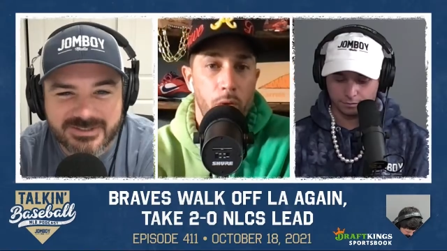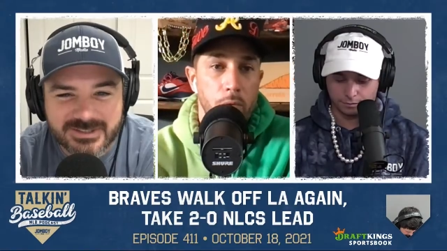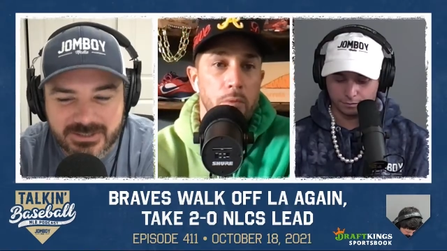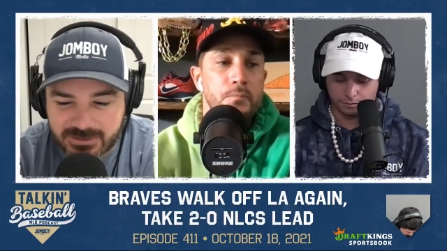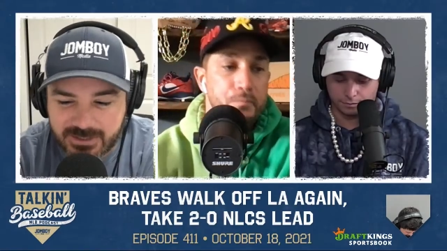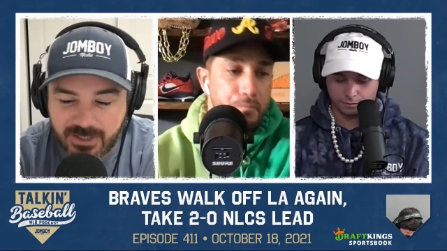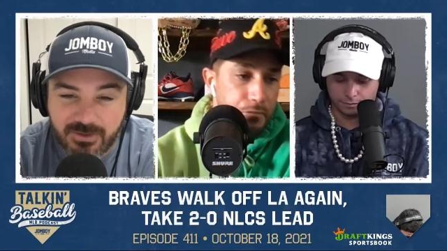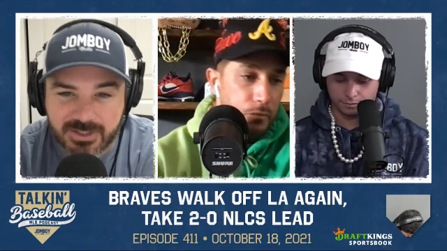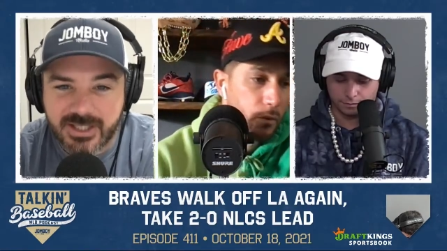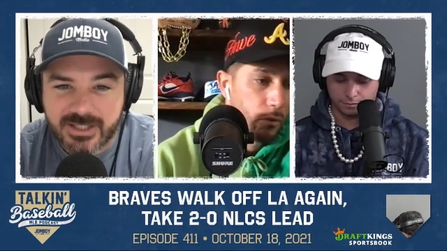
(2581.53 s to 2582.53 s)
Speaker 1: they're just
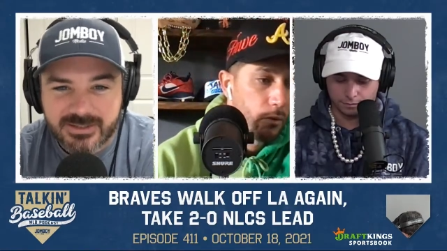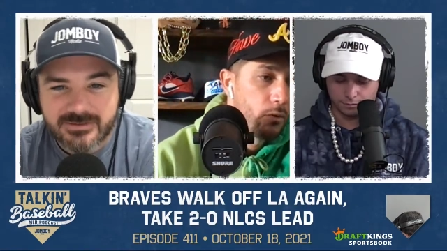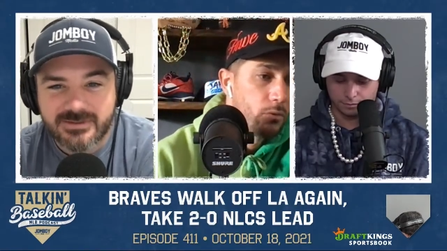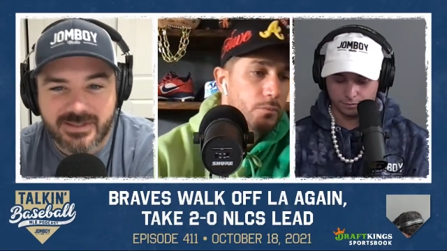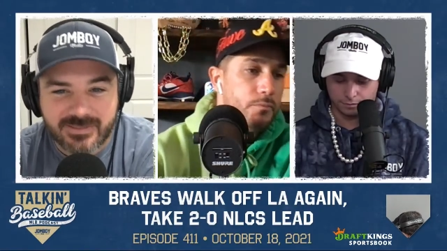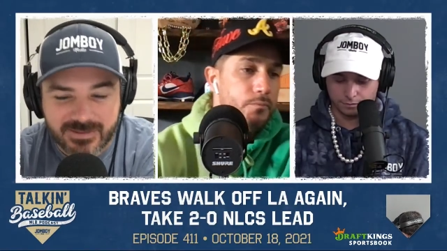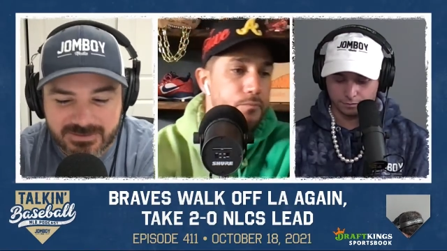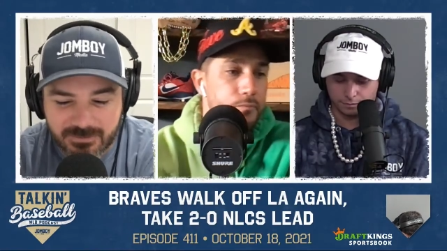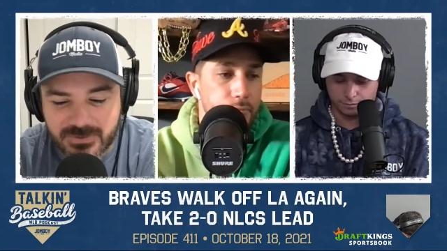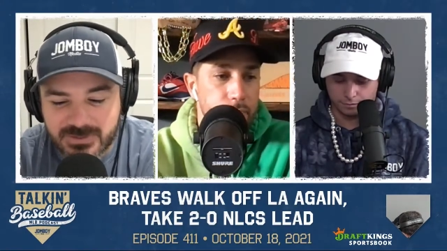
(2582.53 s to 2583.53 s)
telling you they
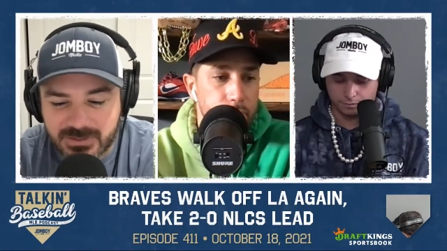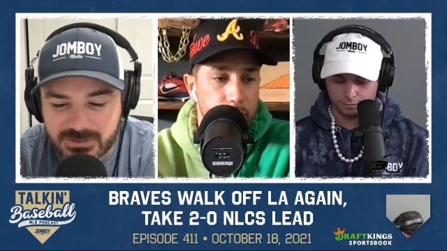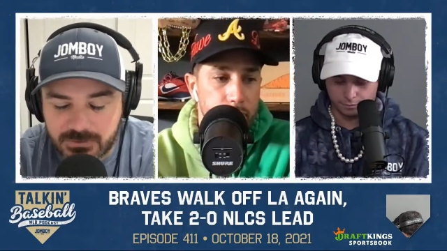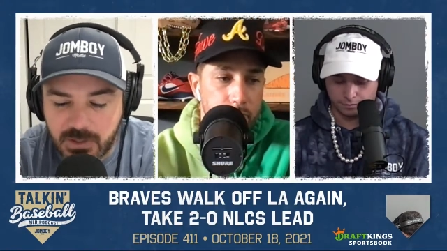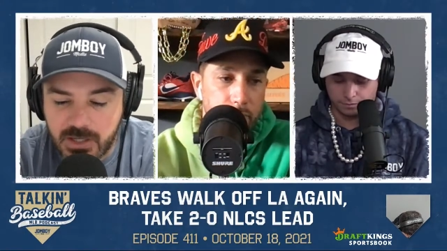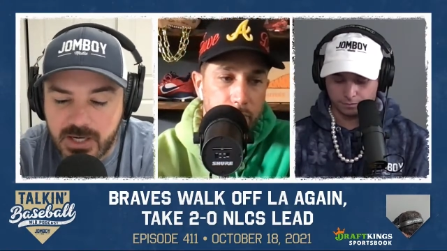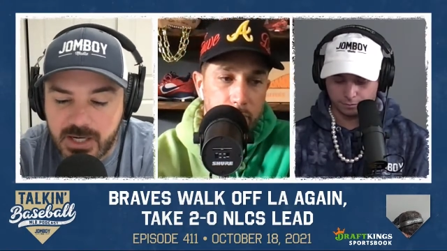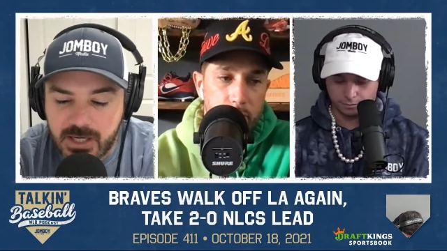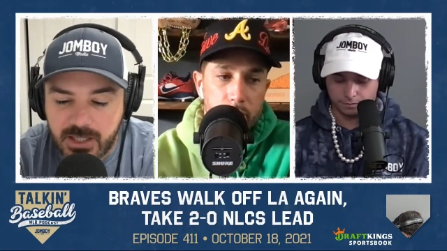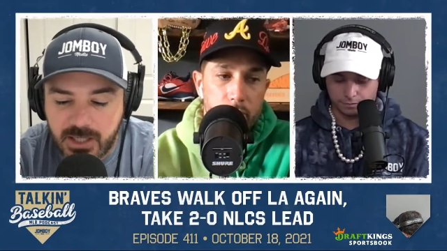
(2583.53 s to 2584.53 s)
think someone's going to score.
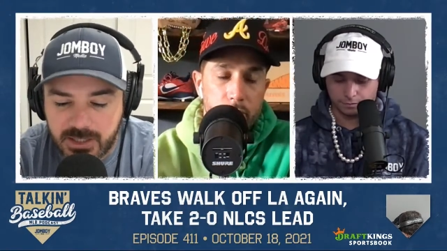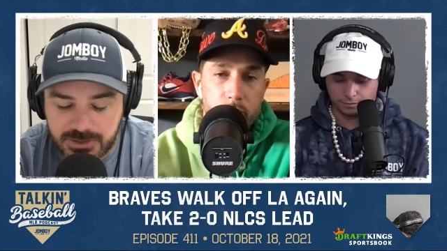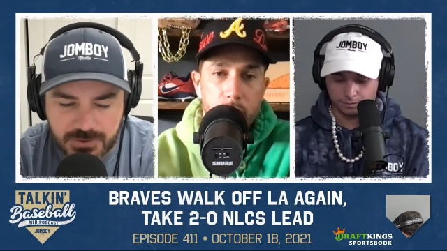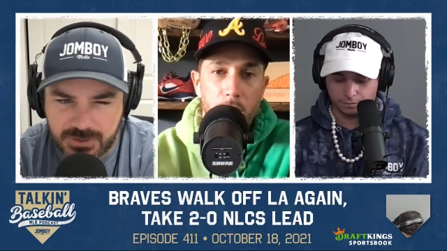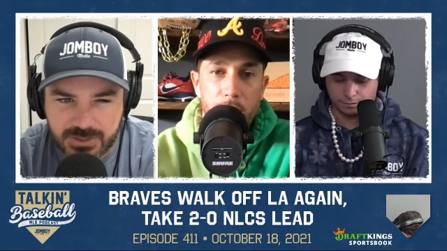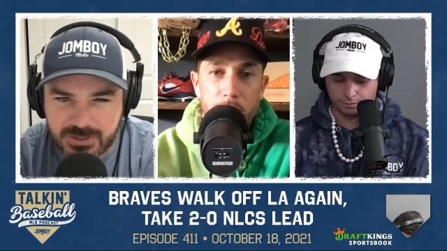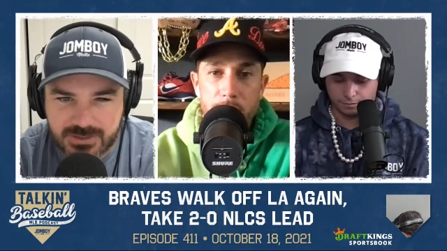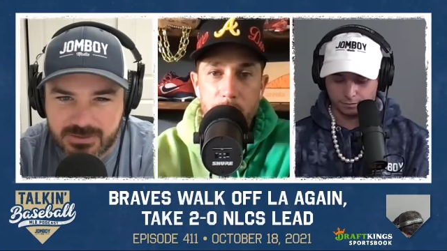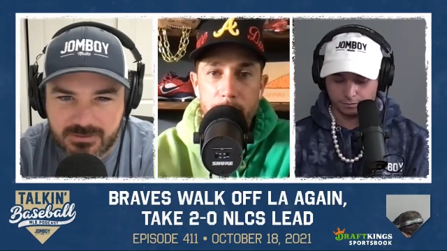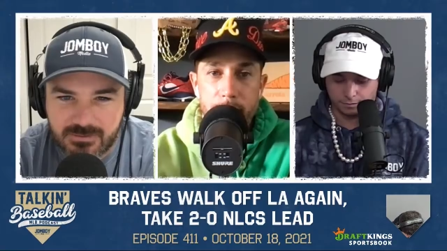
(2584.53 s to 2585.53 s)
Uh, it's usually
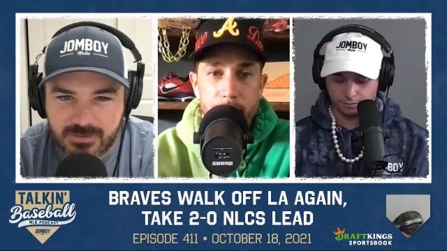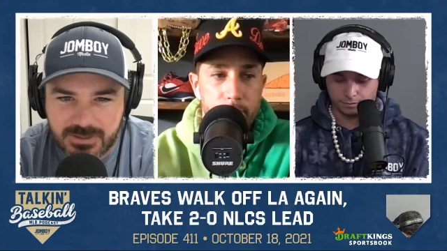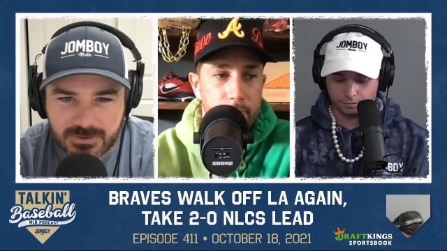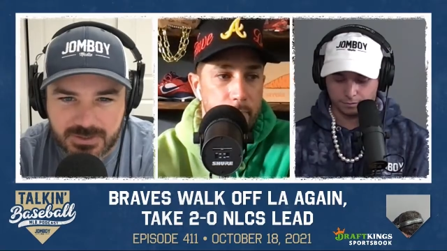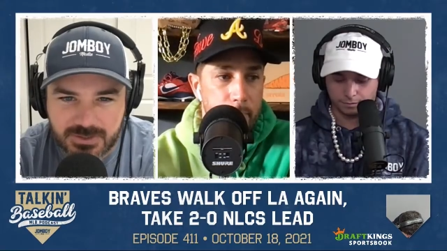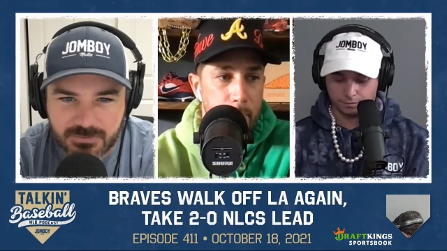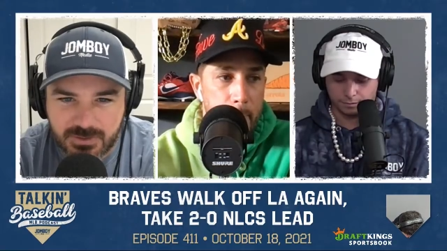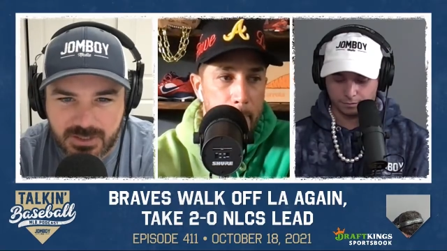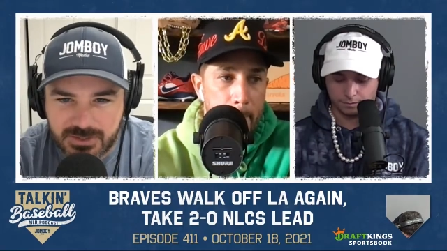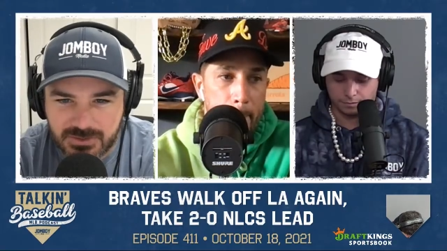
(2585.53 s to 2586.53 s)
just so. It's usually
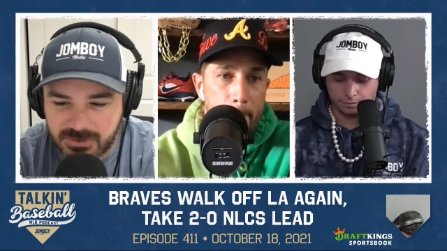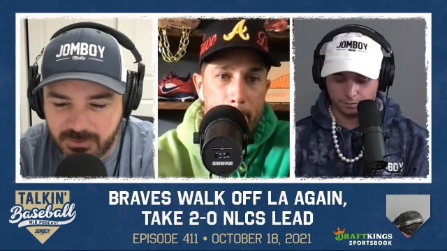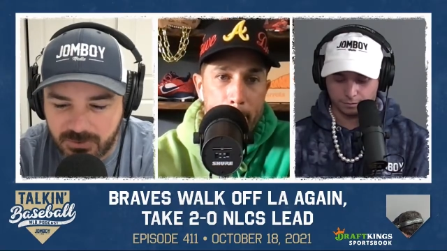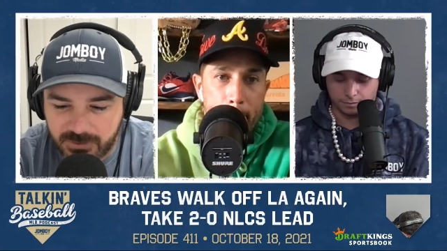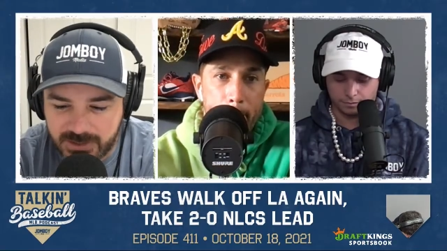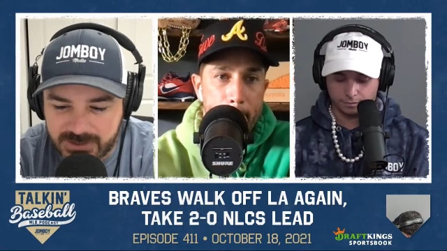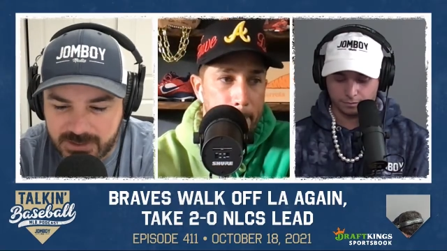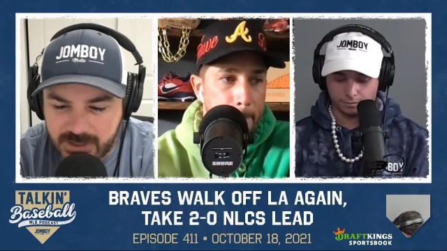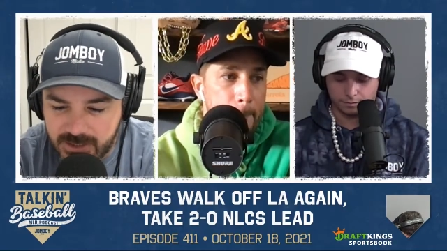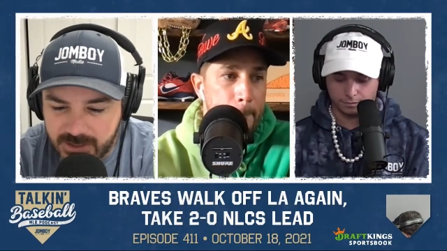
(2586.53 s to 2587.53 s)
just 100 both ways.